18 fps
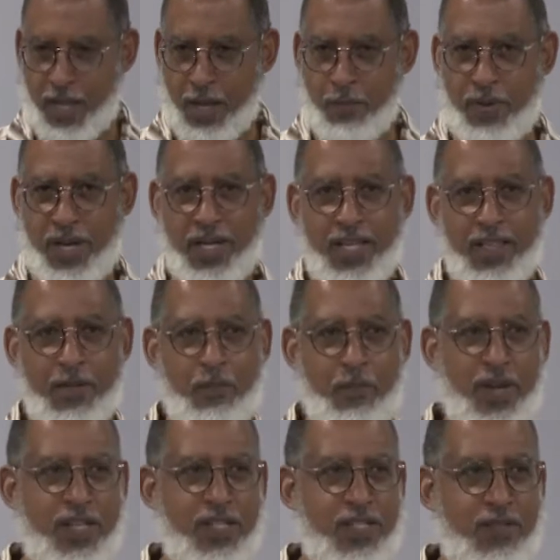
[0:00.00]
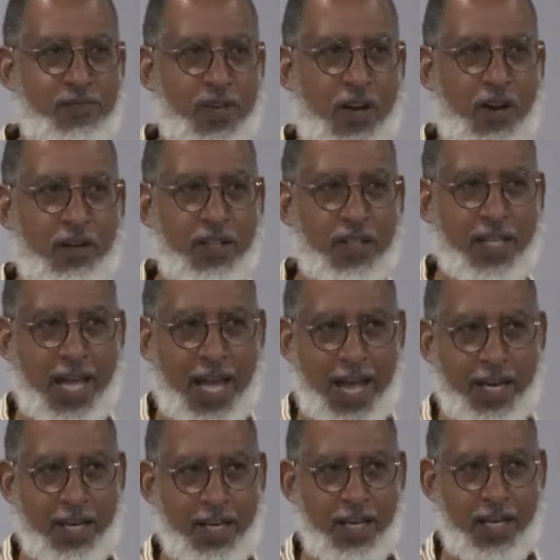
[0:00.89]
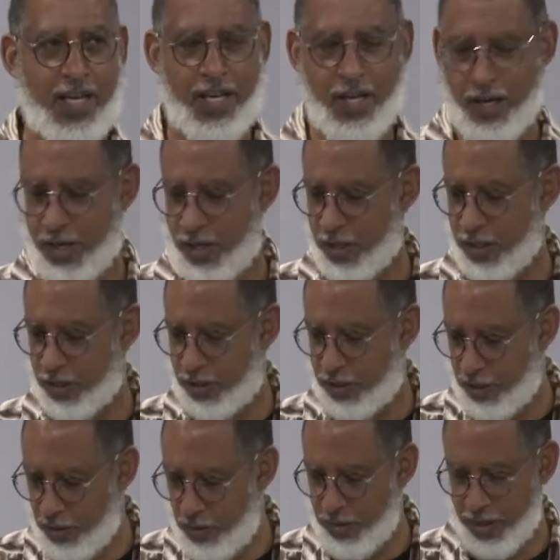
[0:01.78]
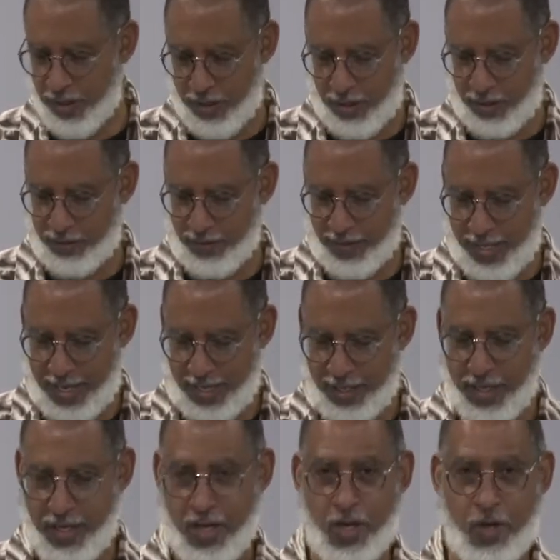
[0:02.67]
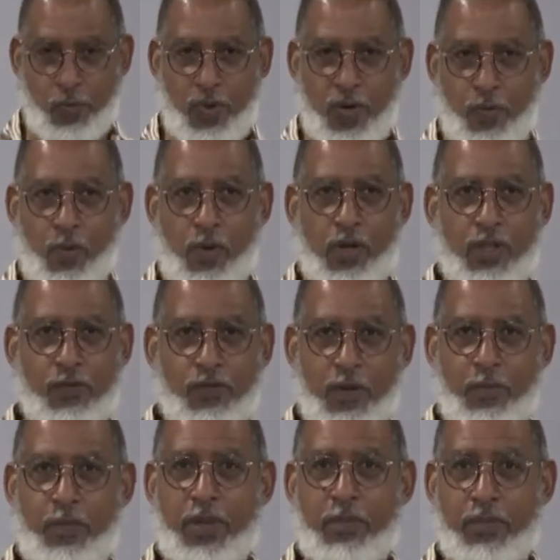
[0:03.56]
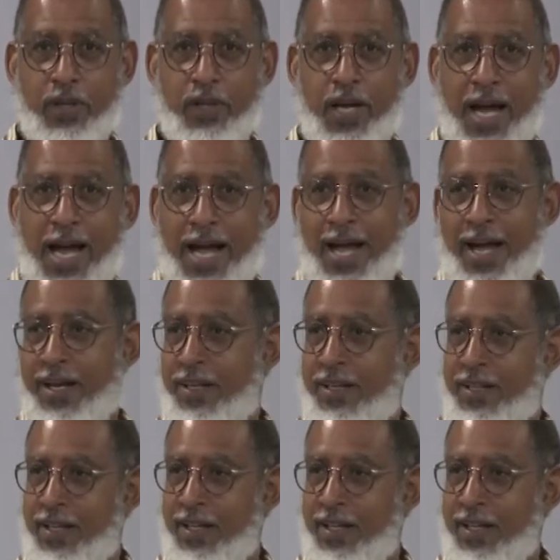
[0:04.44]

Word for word: But in the midst of all of that, including all of that, we want to remember God.